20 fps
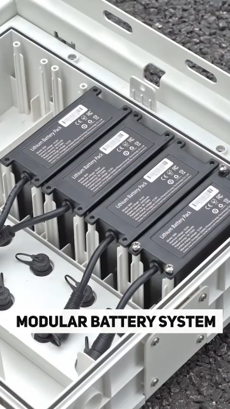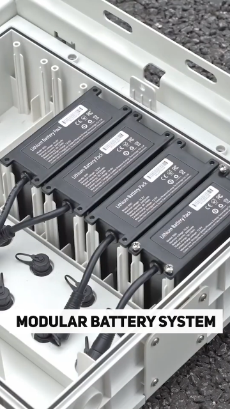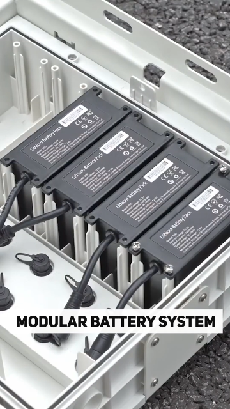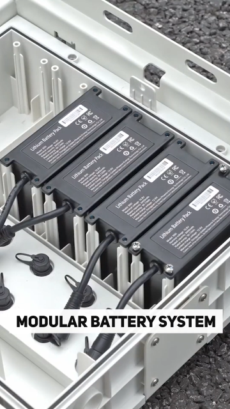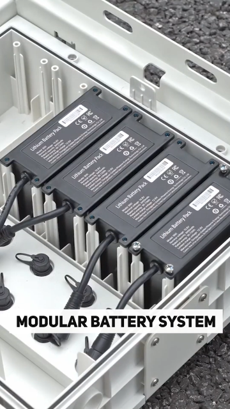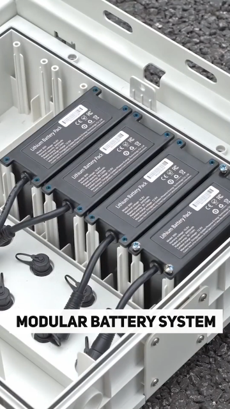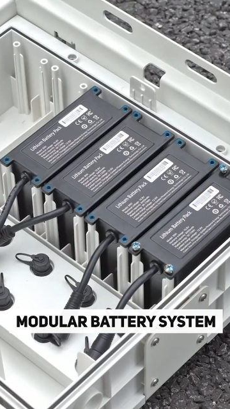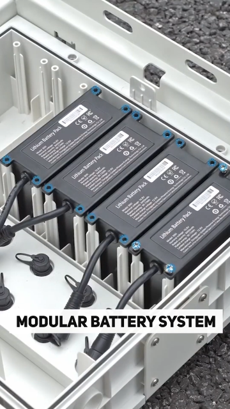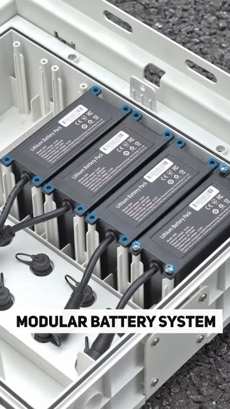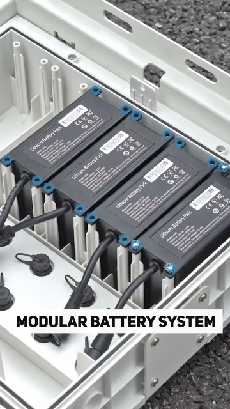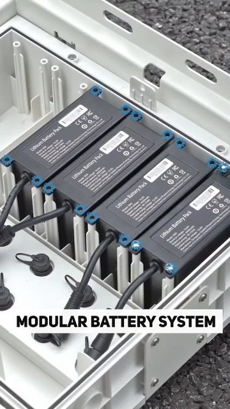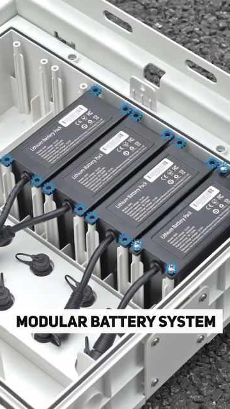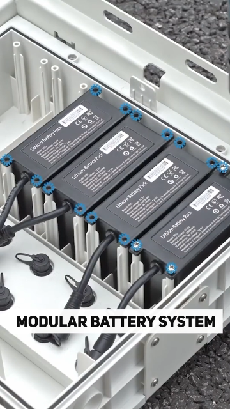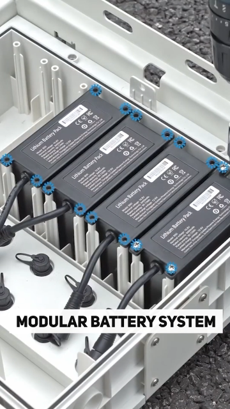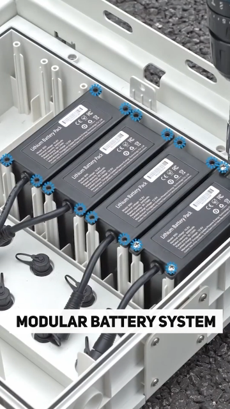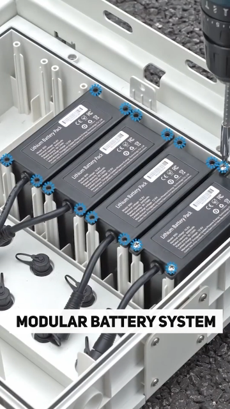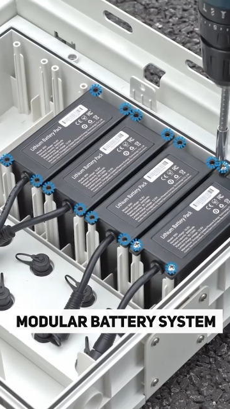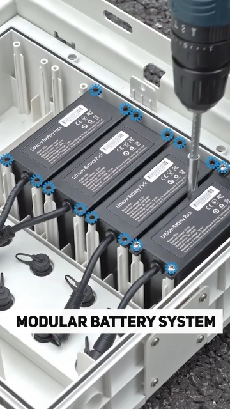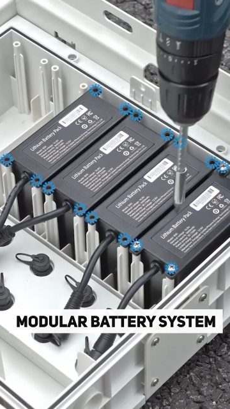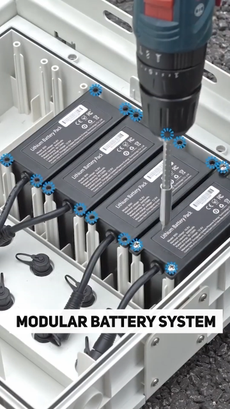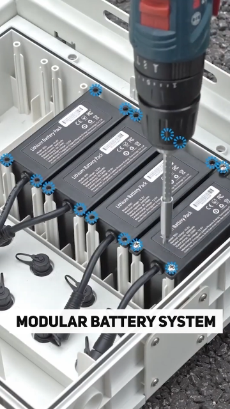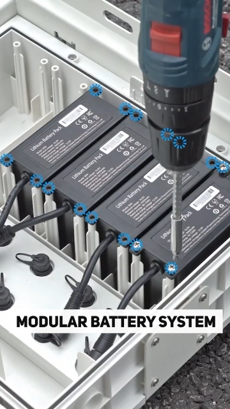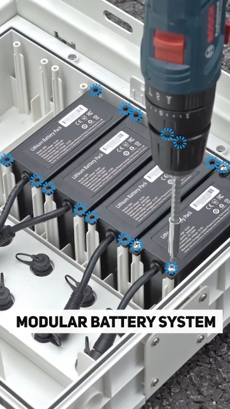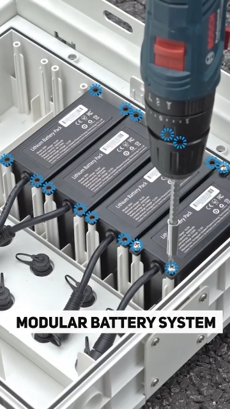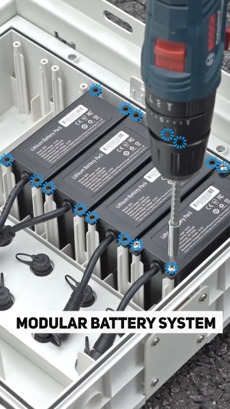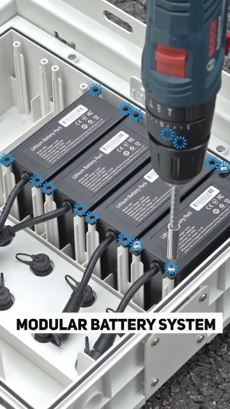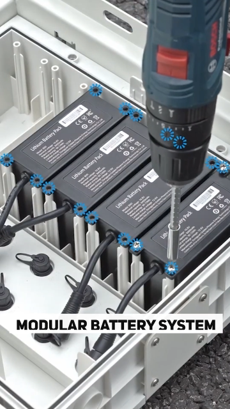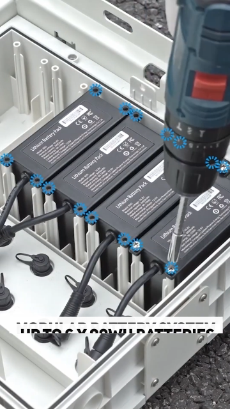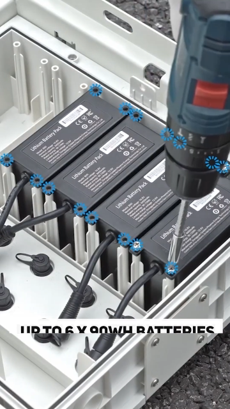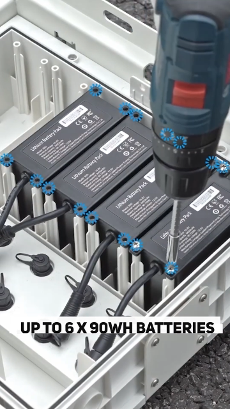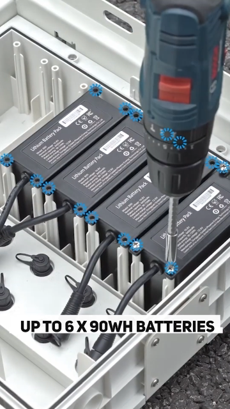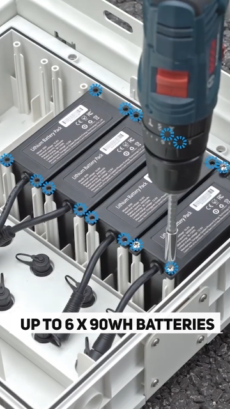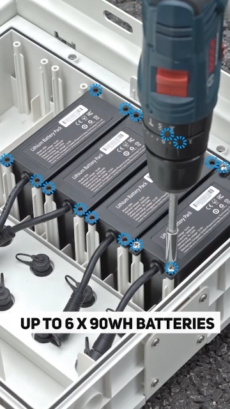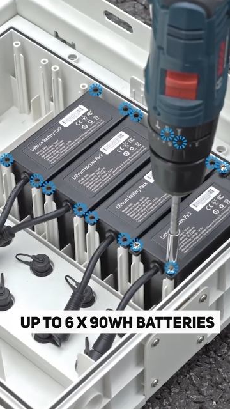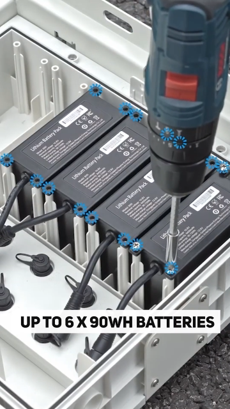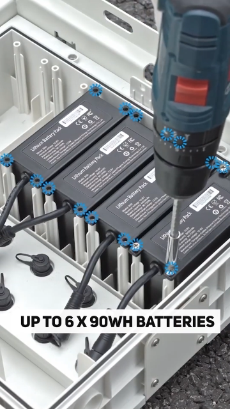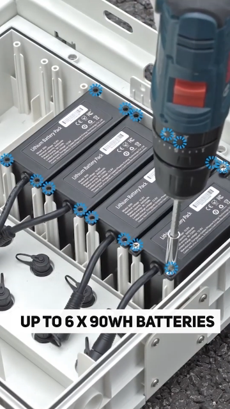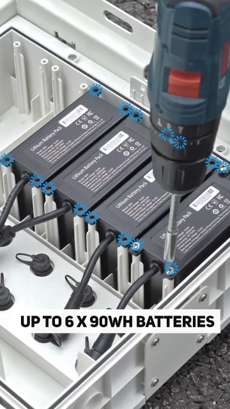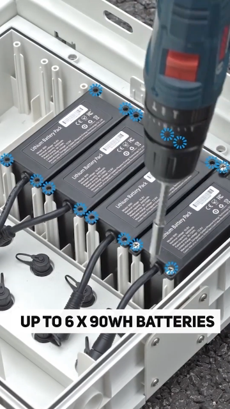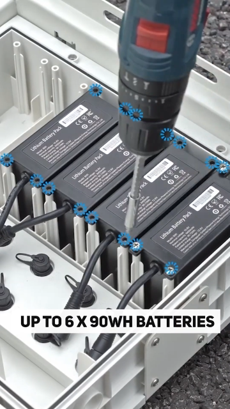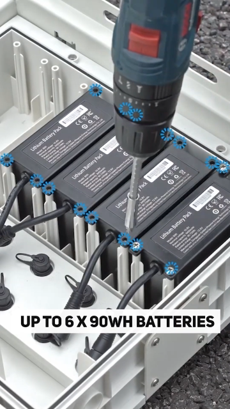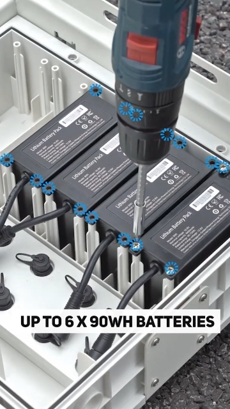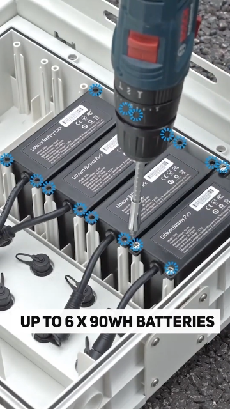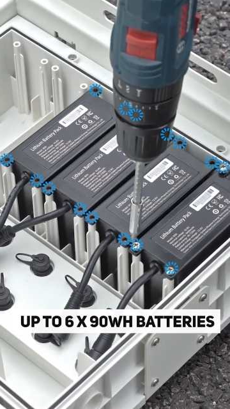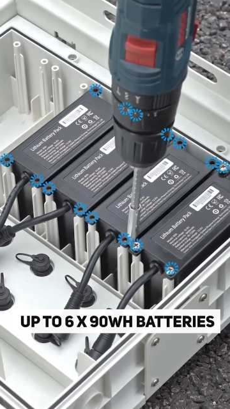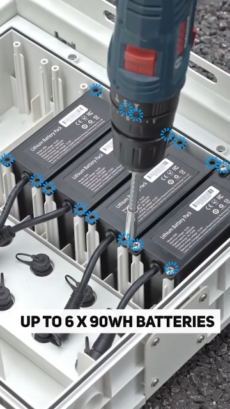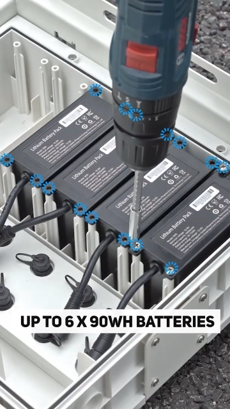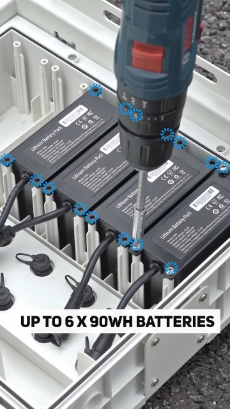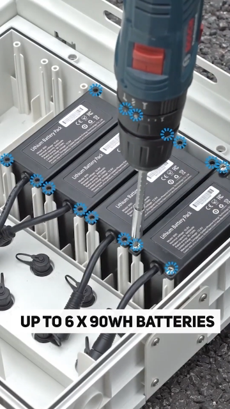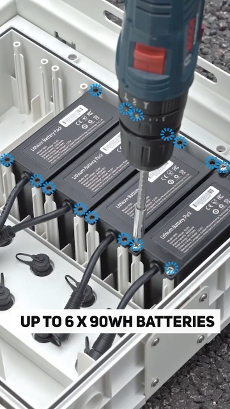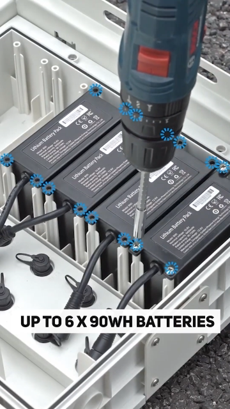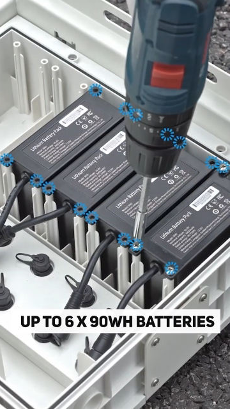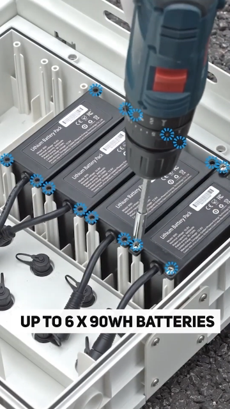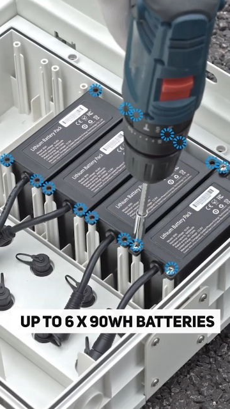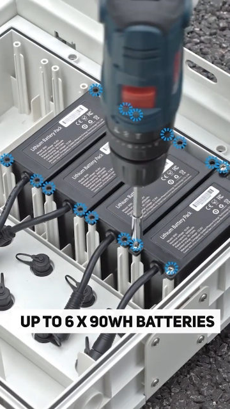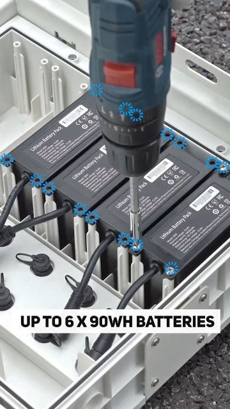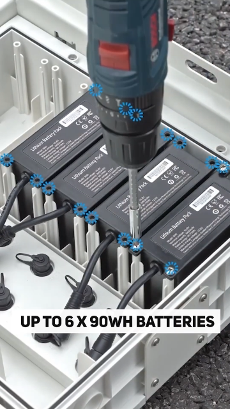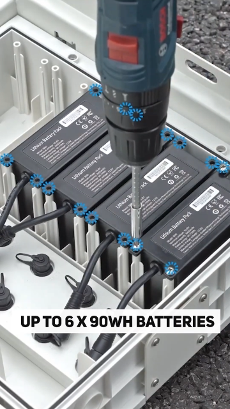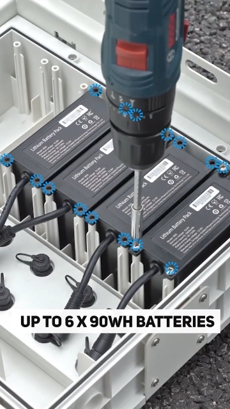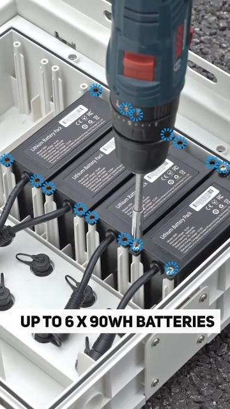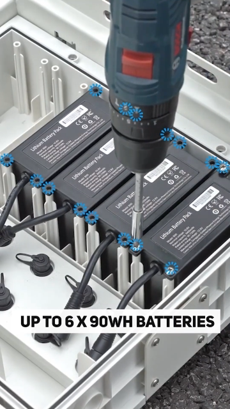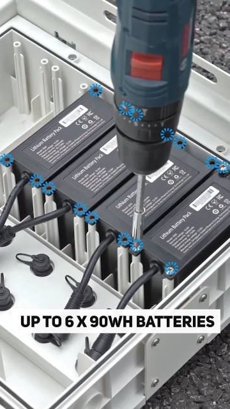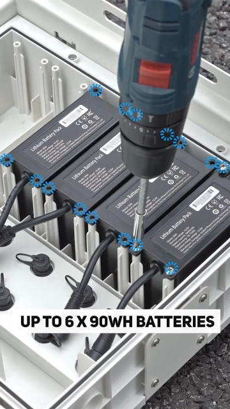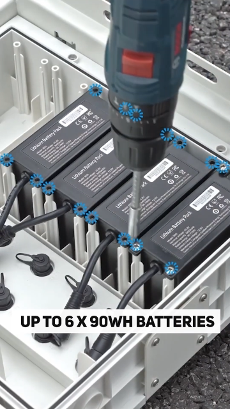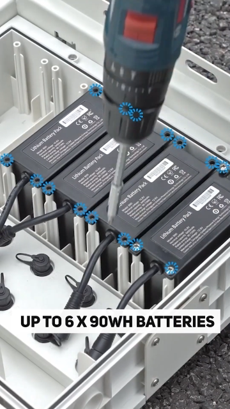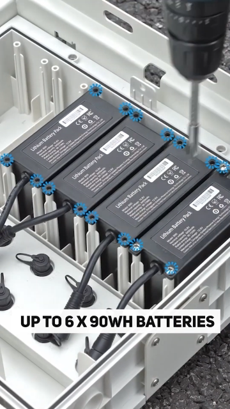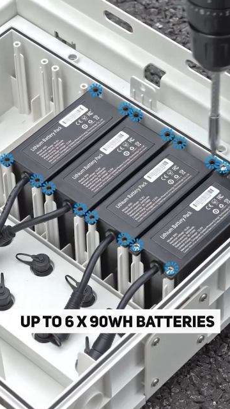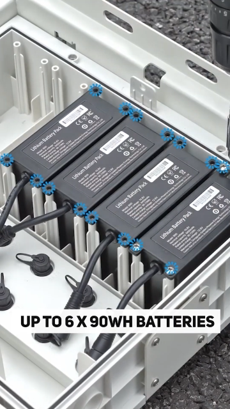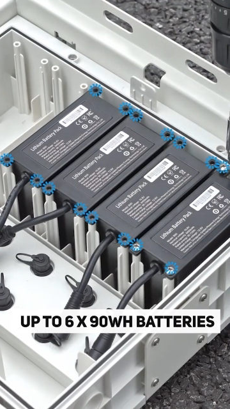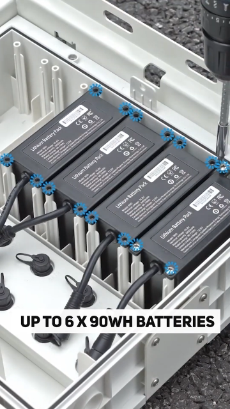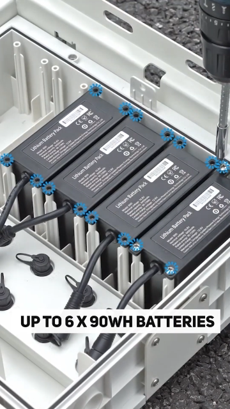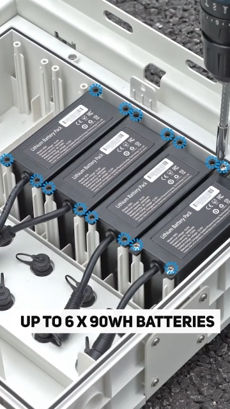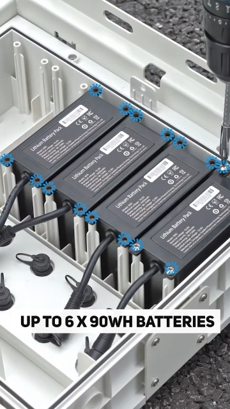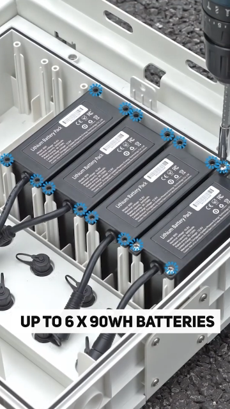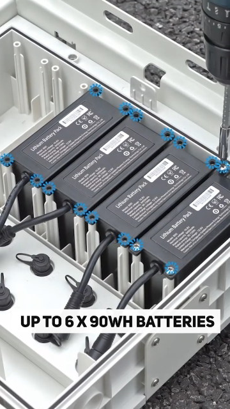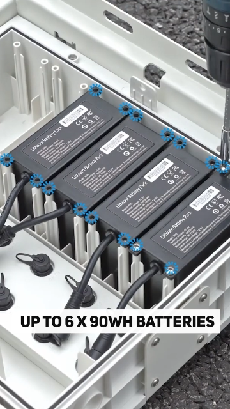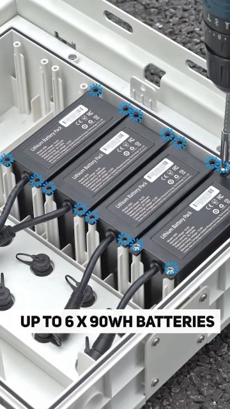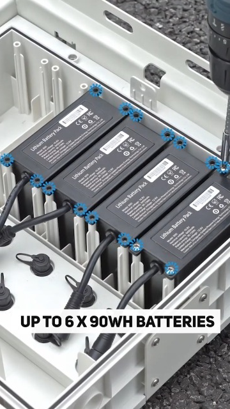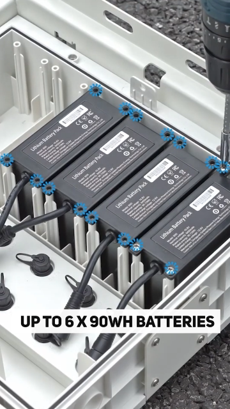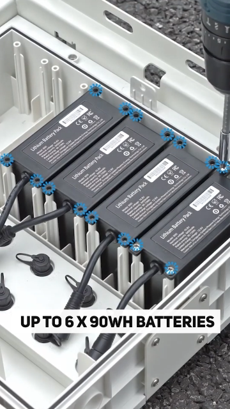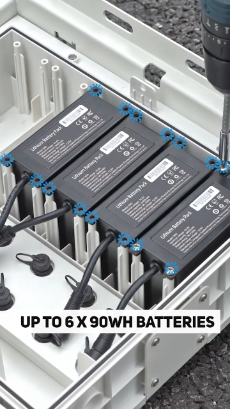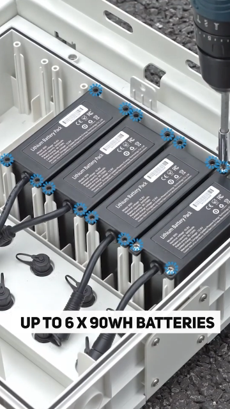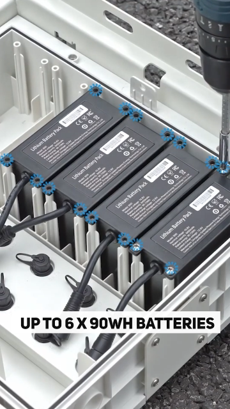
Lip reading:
No face is visible, so there are no lips to read.